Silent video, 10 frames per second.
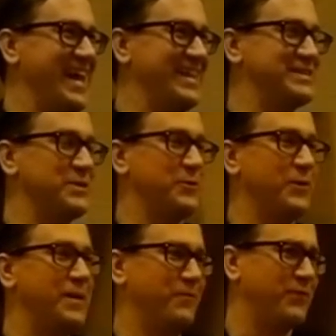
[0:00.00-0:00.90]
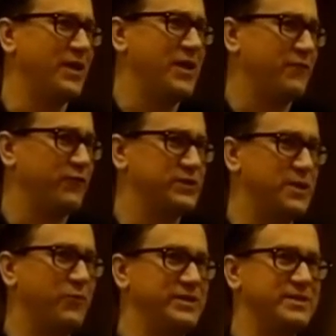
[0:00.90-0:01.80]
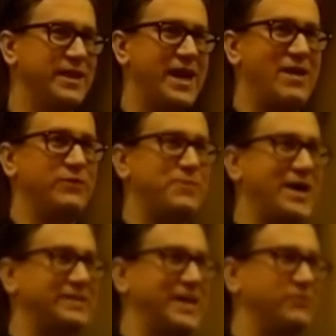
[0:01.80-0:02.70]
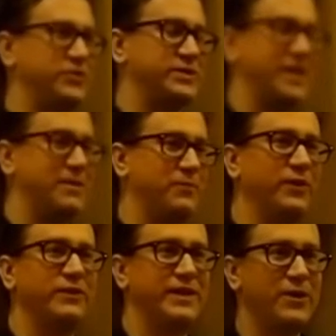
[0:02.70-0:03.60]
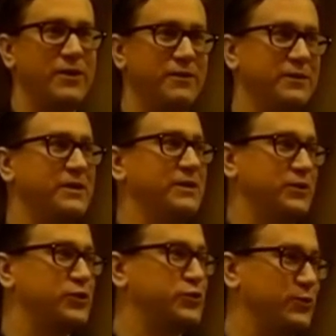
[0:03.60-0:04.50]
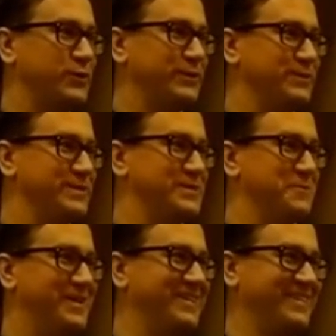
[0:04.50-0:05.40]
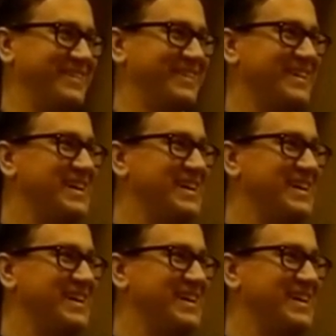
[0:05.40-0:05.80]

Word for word: and so uh, for some reason they haven't backed down just yet, but they are sure to lose this one.